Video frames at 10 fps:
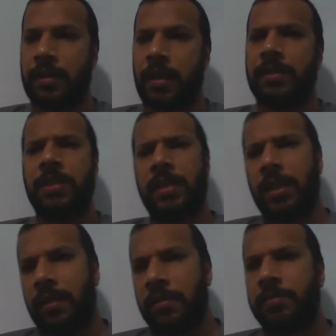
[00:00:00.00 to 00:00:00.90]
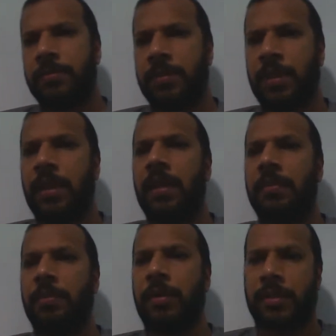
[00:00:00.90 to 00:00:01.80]
And Shakila, Jahila,
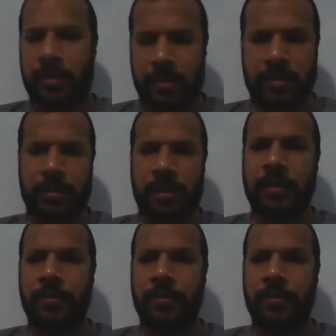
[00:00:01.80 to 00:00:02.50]
and Precious, yes,